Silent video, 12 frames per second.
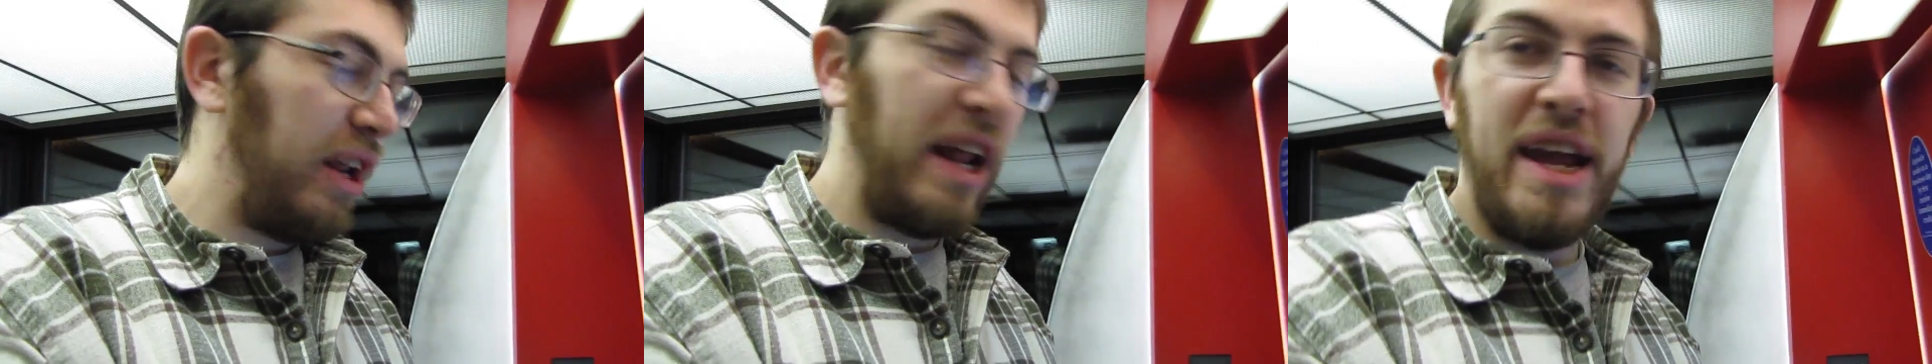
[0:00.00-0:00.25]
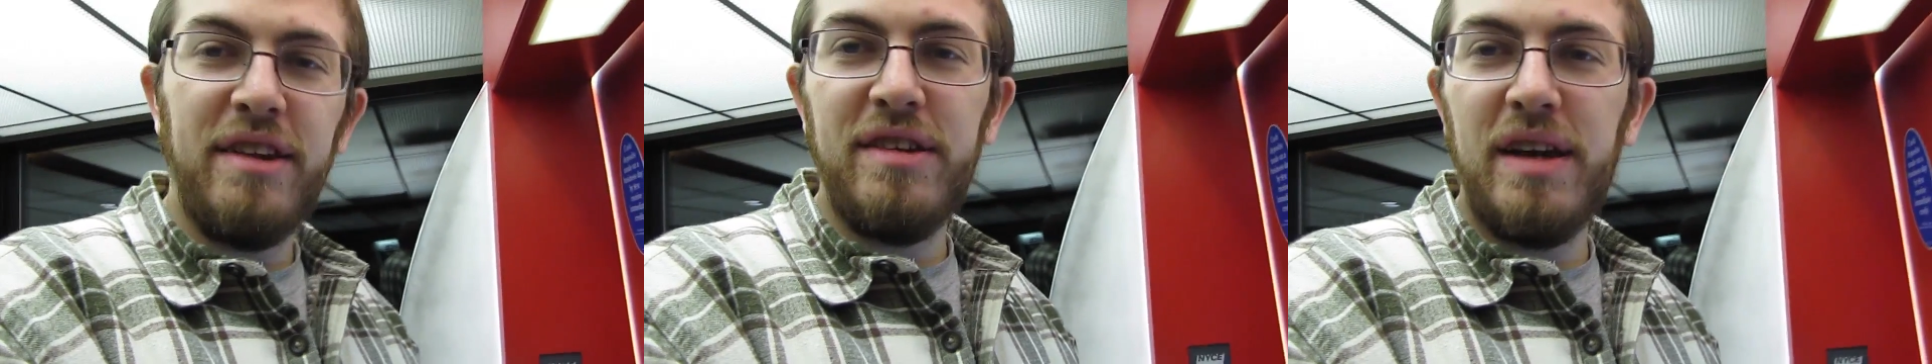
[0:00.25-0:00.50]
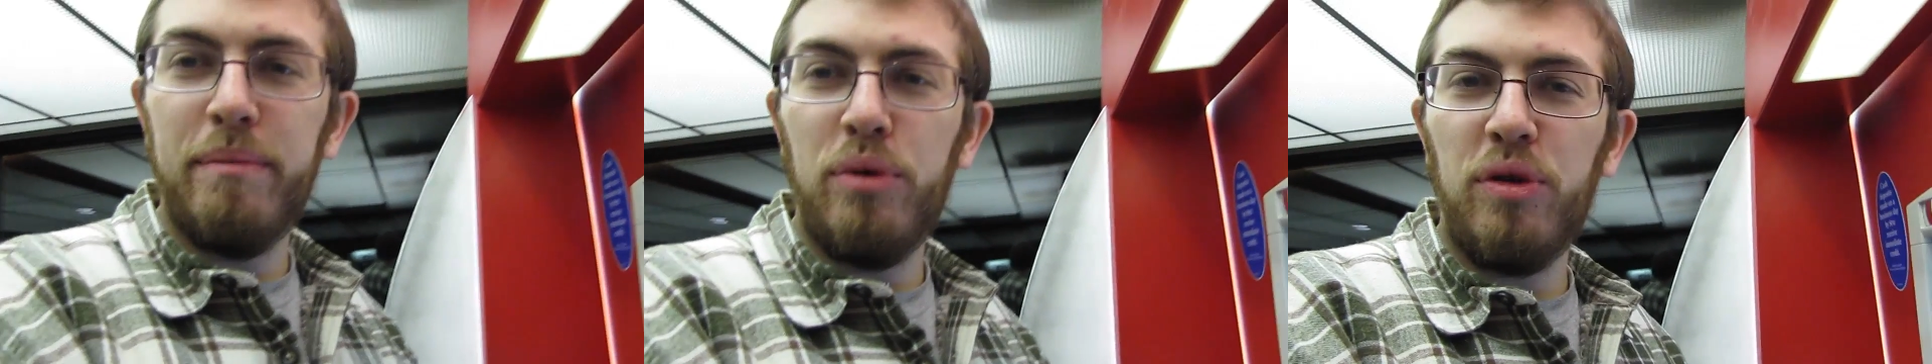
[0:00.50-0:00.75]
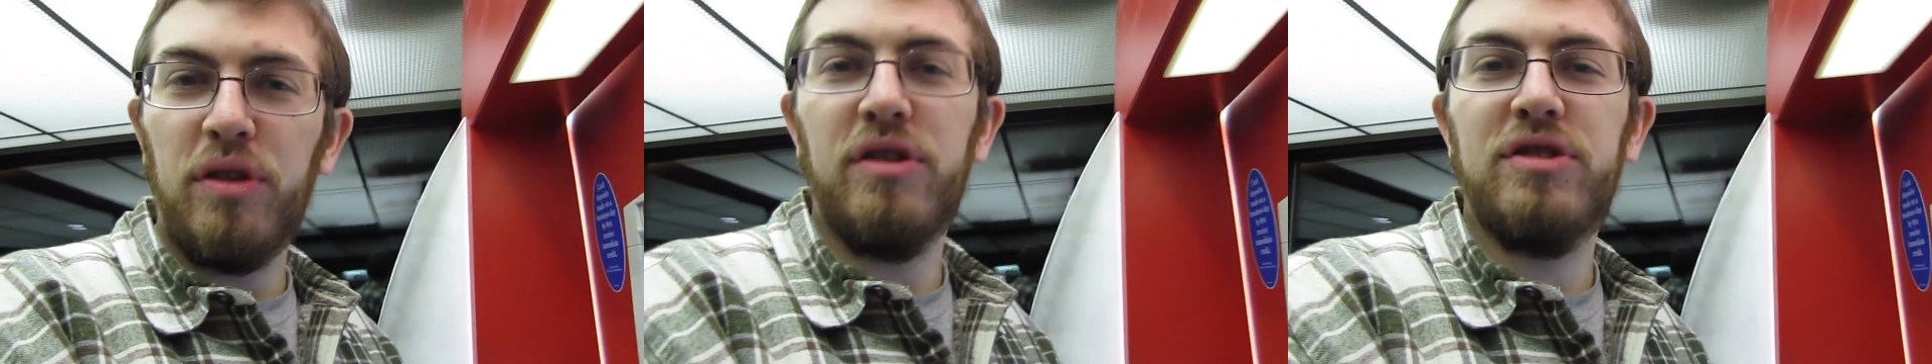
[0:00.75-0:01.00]
in an ATM
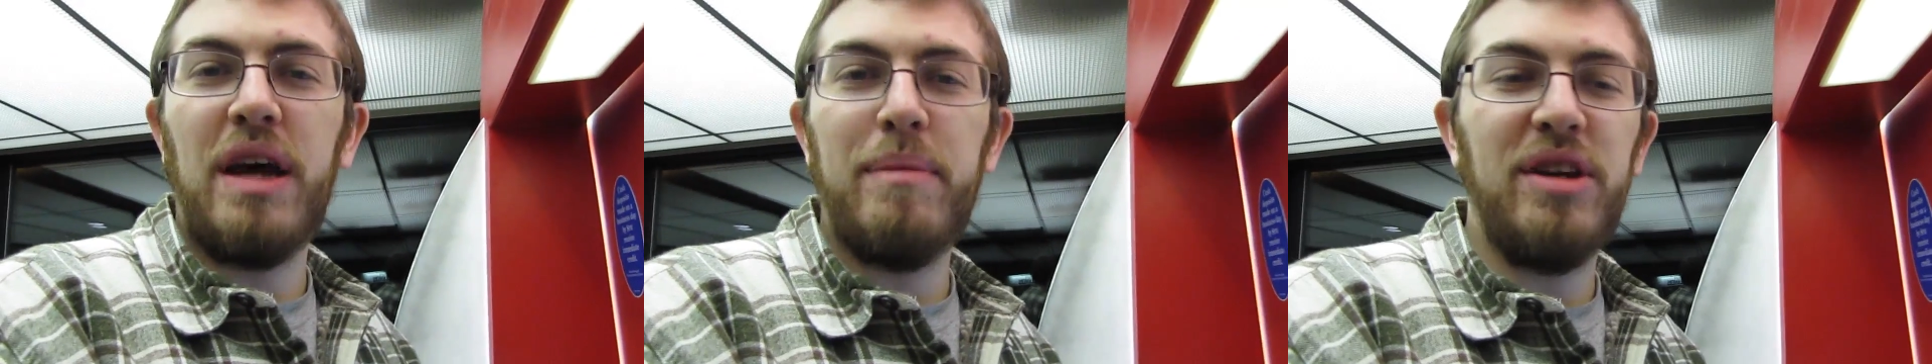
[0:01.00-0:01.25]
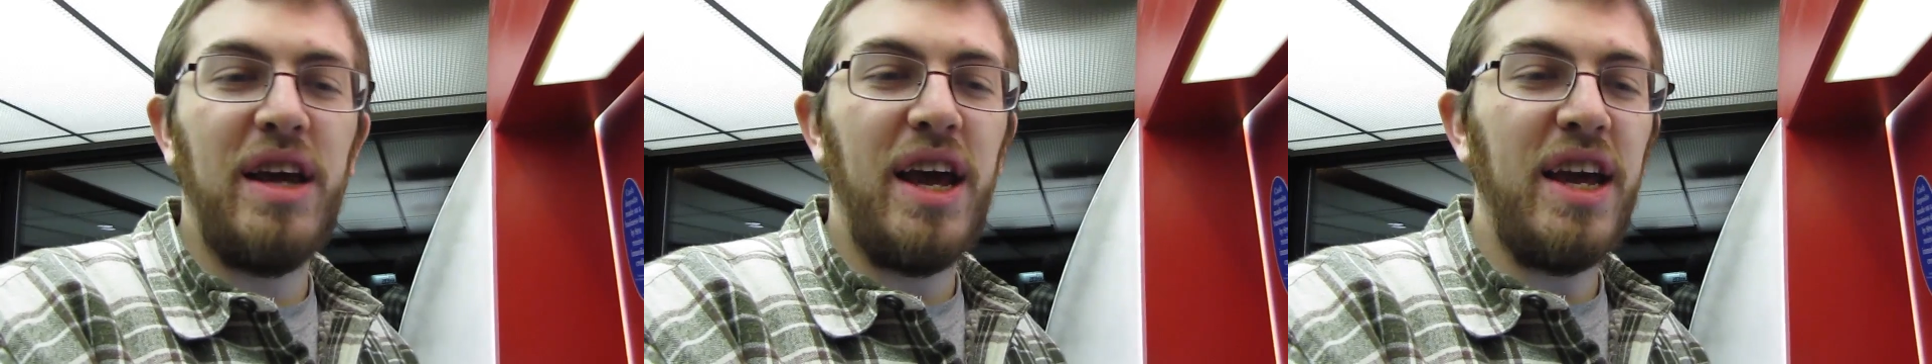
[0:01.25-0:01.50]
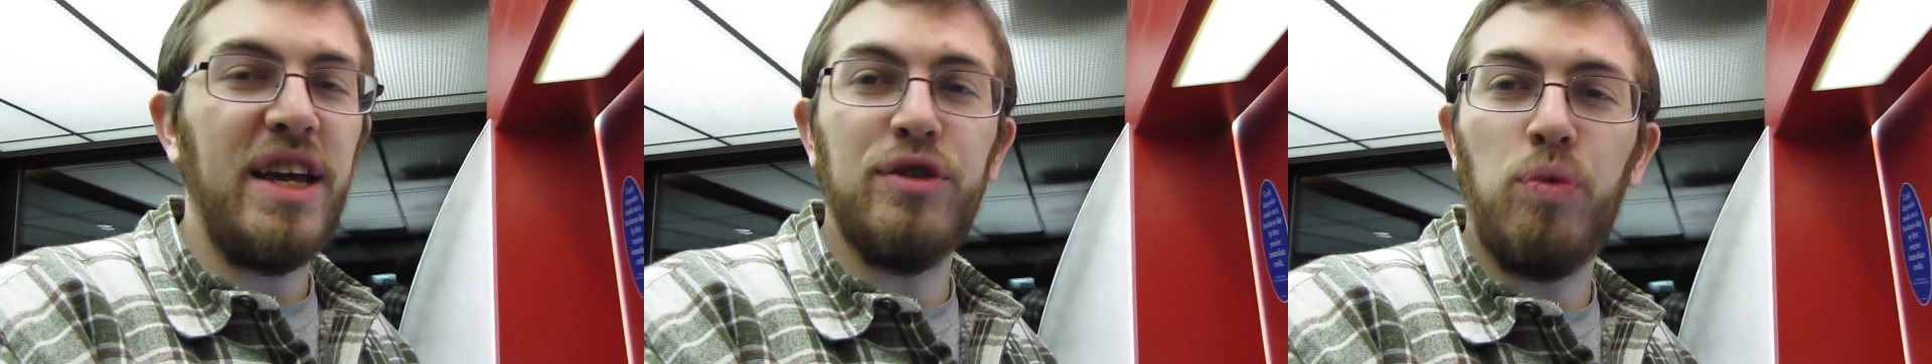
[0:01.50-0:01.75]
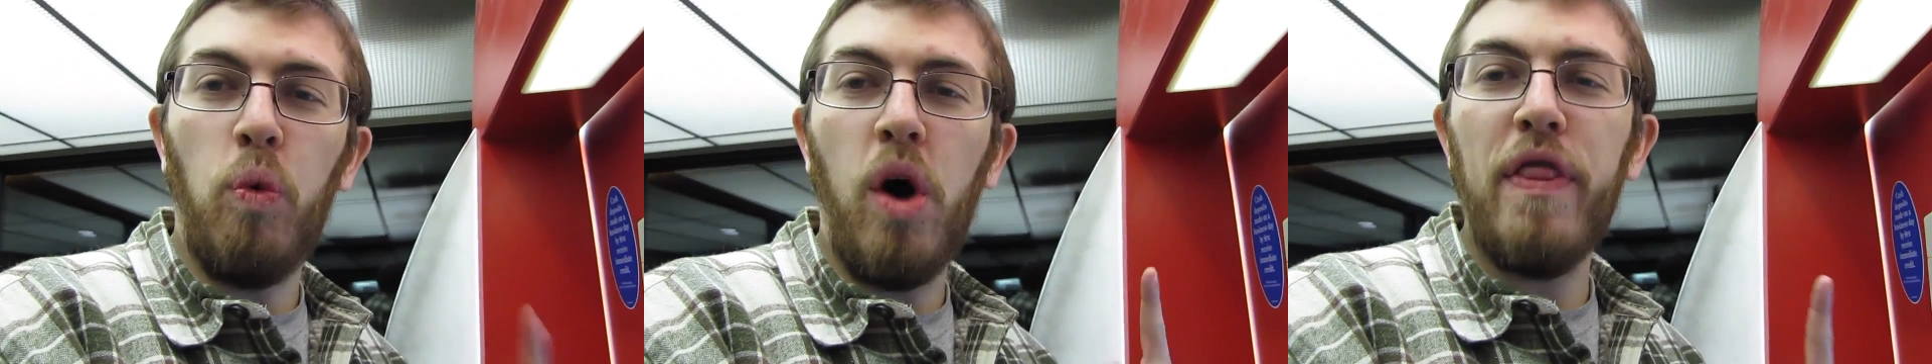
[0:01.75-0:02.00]
booth at this time of day
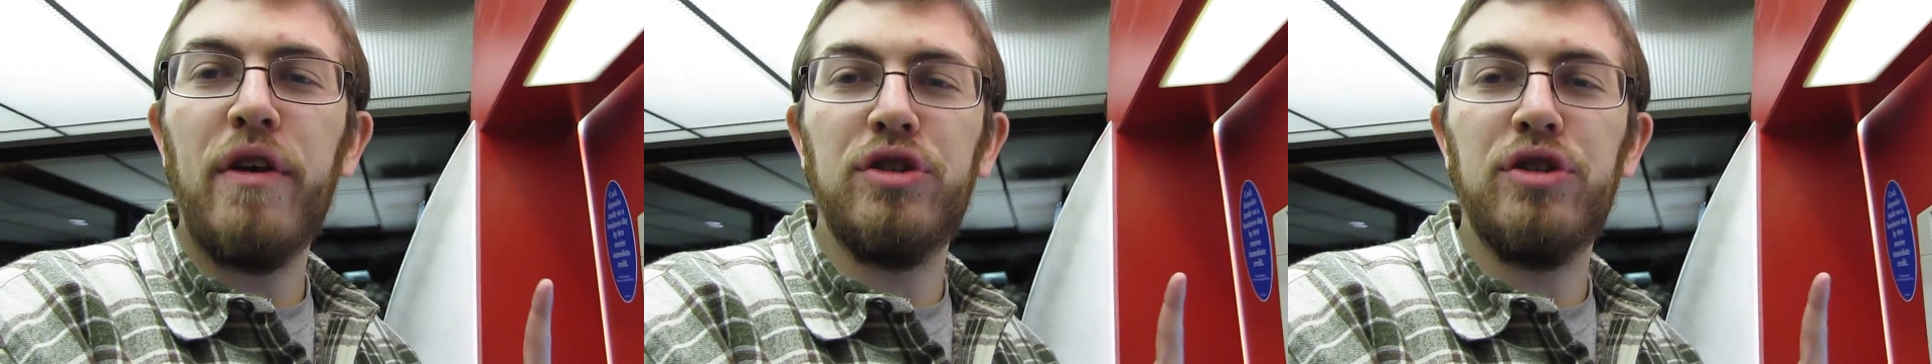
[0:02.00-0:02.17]
is one,